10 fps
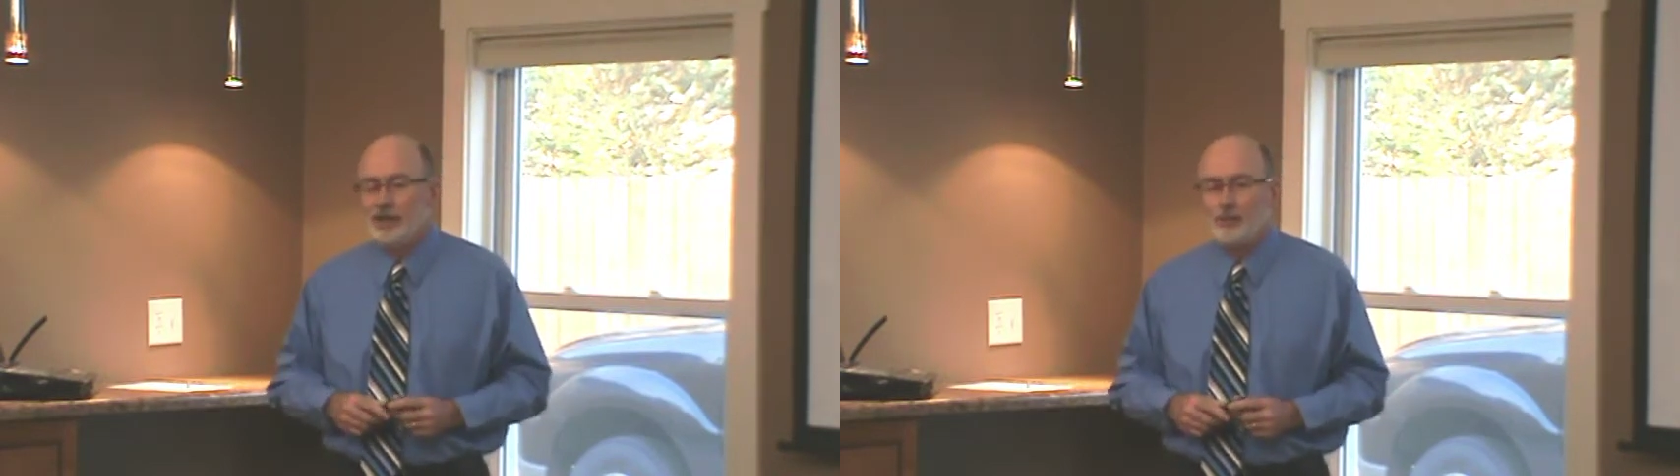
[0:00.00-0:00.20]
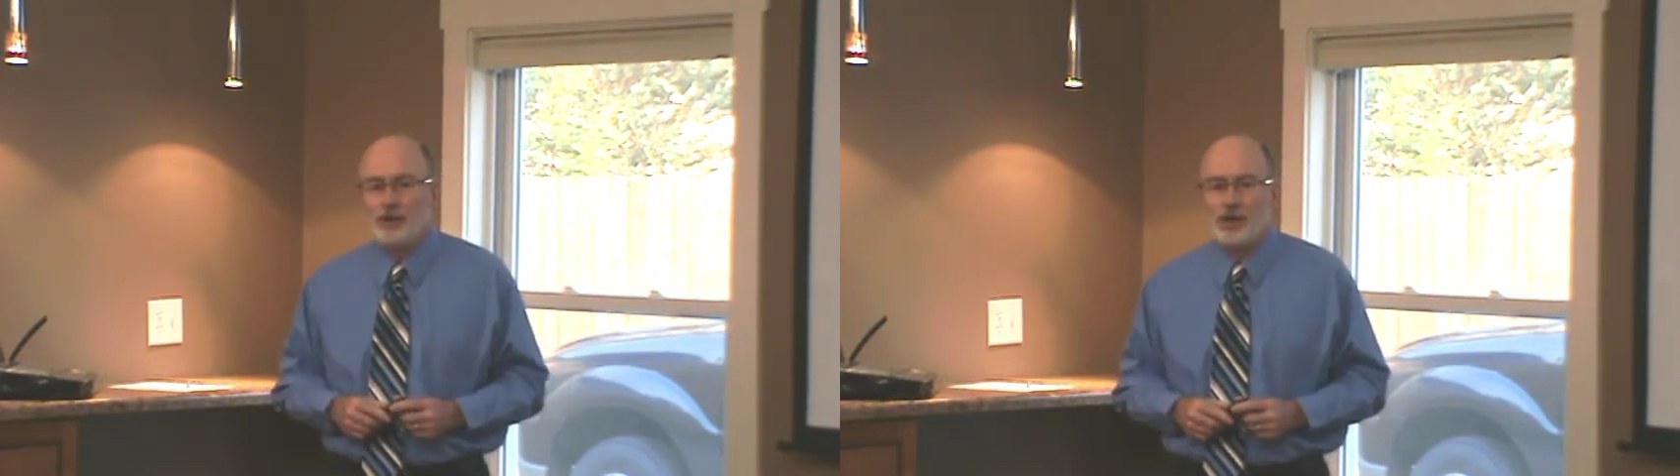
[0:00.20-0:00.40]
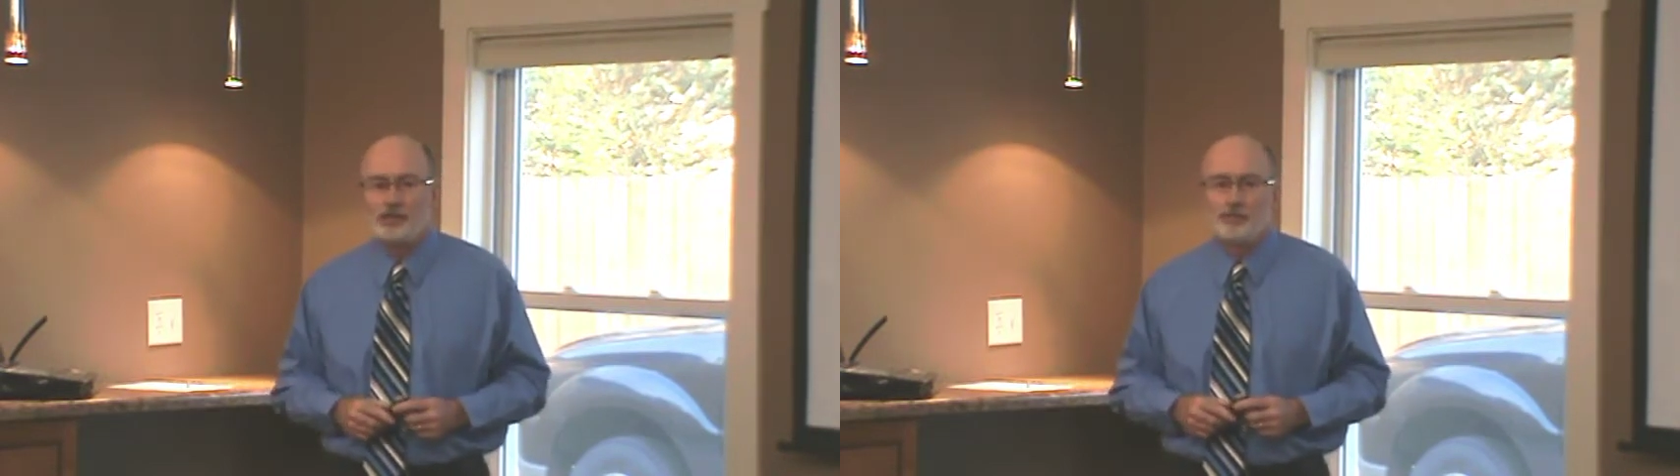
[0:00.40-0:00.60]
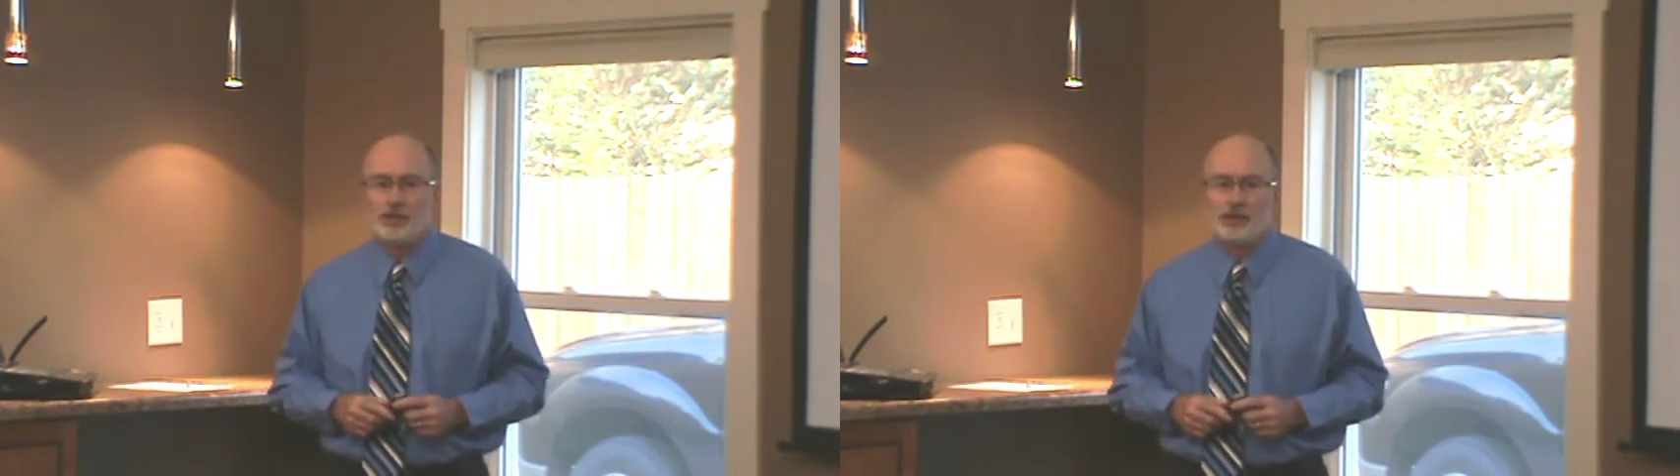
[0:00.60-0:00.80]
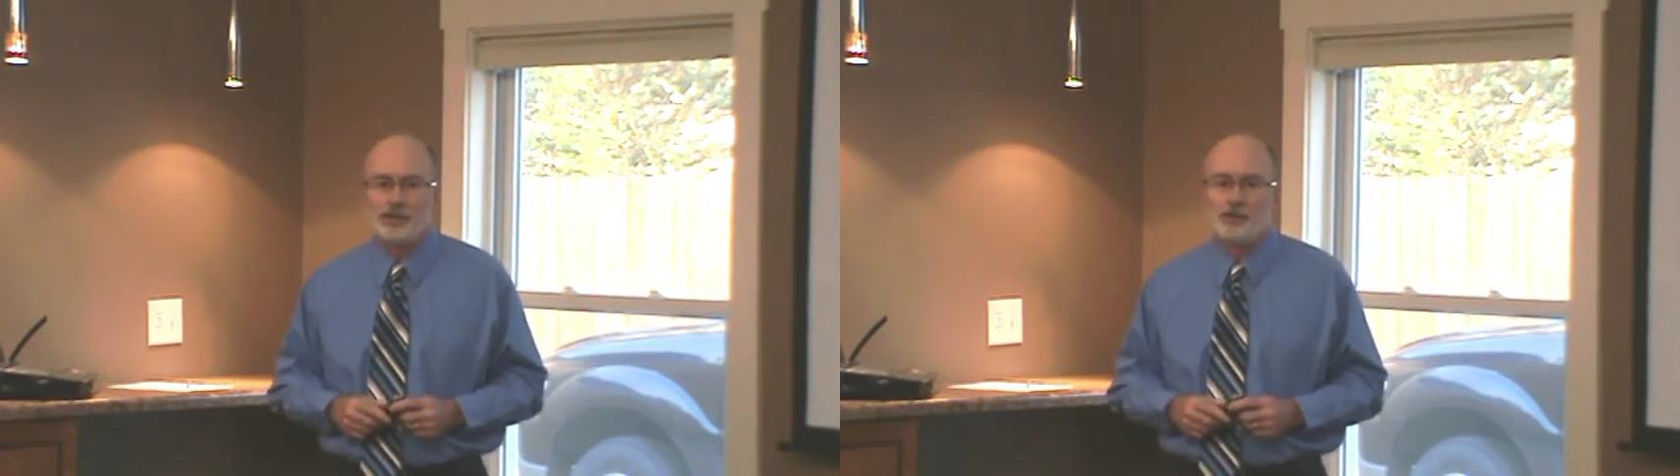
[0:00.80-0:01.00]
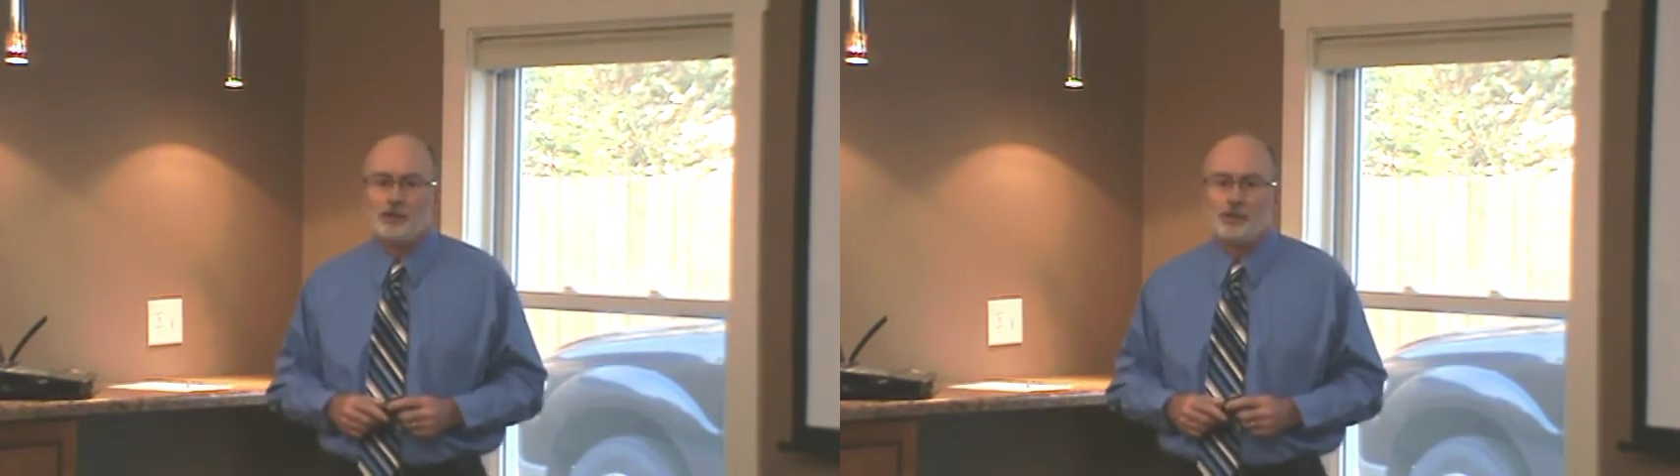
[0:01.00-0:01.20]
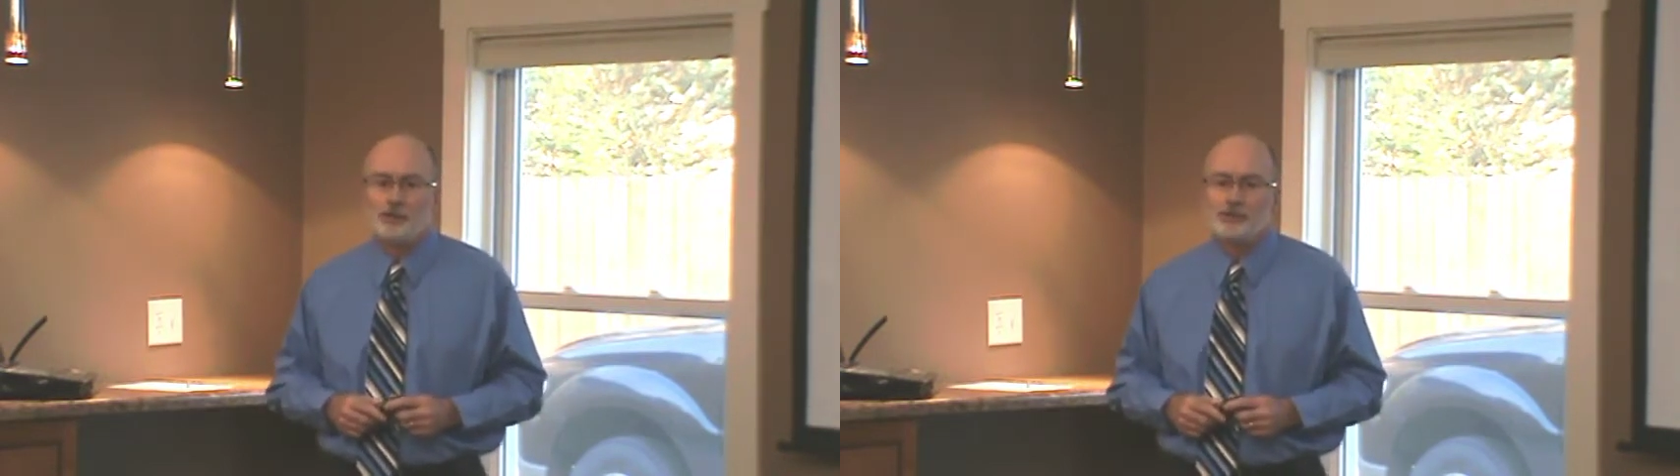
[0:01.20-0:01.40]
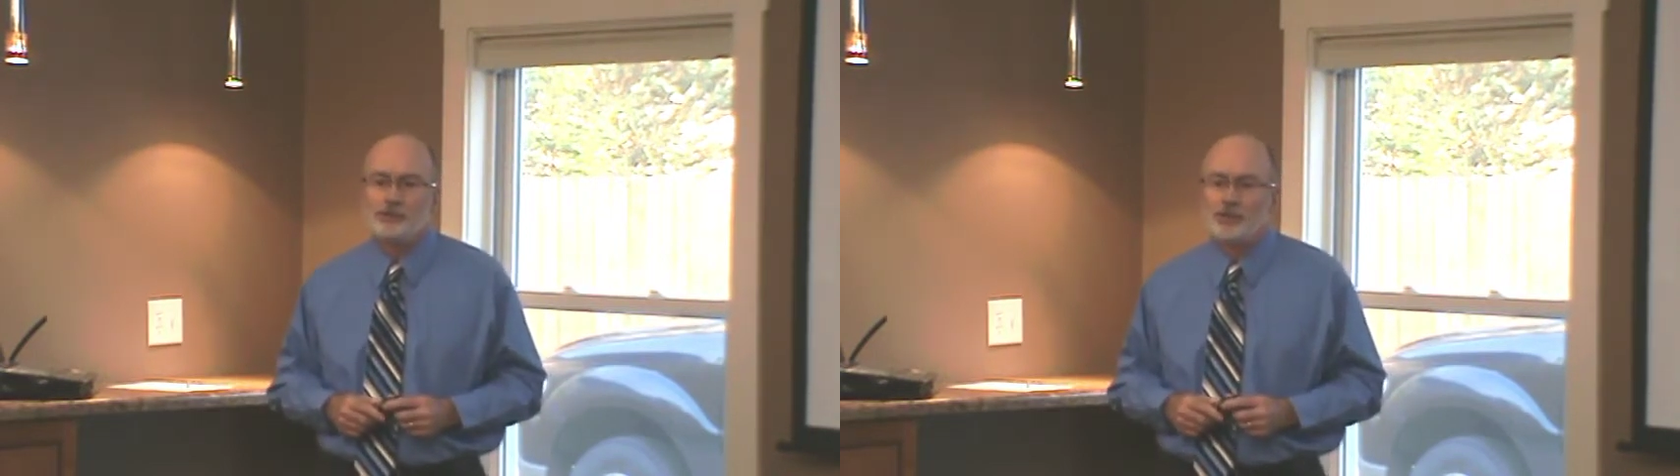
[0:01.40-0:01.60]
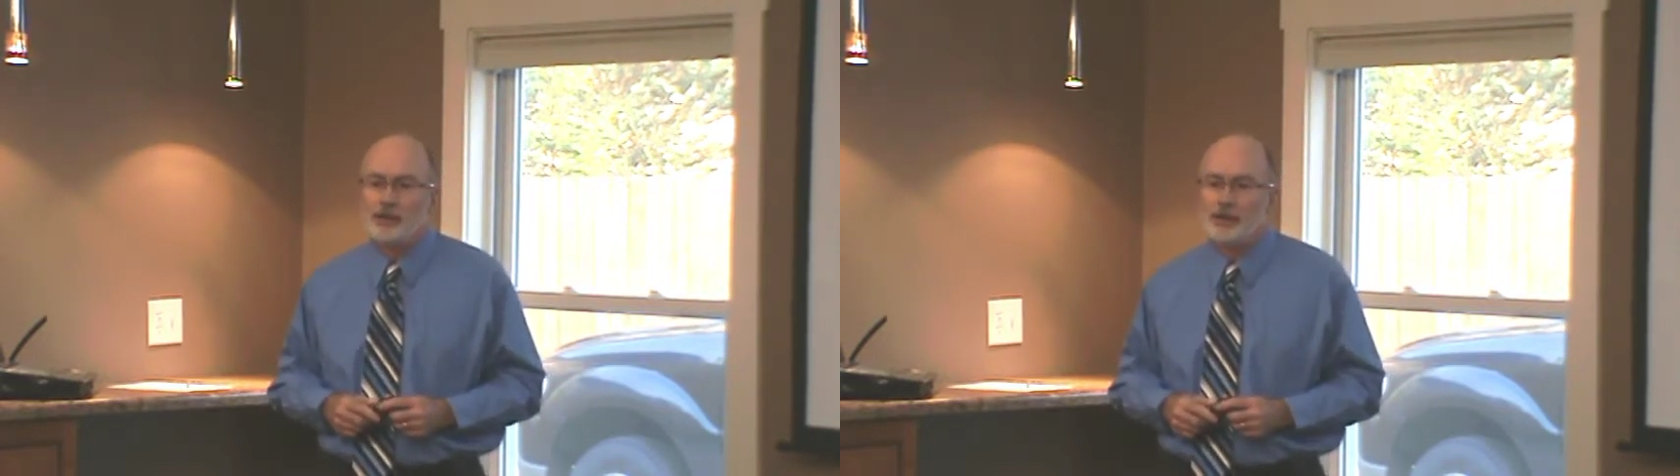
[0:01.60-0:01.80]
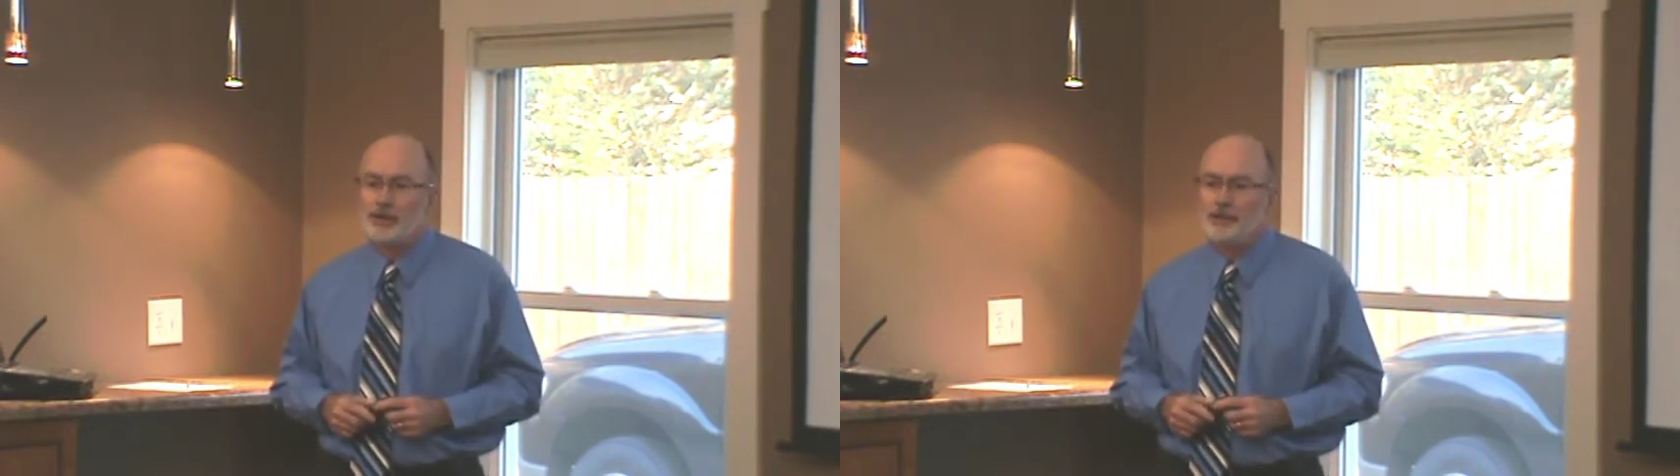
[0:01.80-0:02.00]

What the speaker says: approximately students.